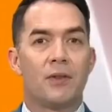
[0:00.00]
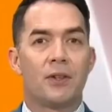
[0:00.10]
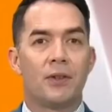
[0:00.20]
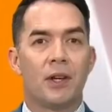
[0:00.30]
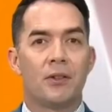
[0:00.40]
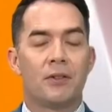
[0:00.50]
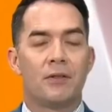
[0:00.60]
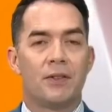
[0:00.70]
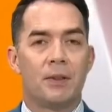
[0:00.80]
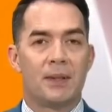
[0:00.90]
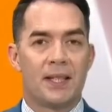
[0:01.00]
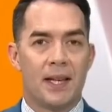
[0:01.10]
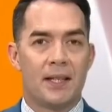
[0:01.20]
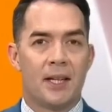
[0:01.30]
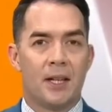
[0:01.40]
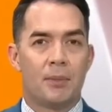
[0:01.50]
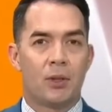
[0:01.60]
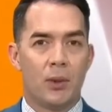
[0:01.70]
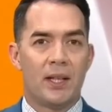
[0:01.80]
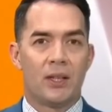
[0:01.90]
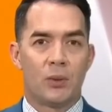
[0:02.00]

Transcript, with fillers: over 350% between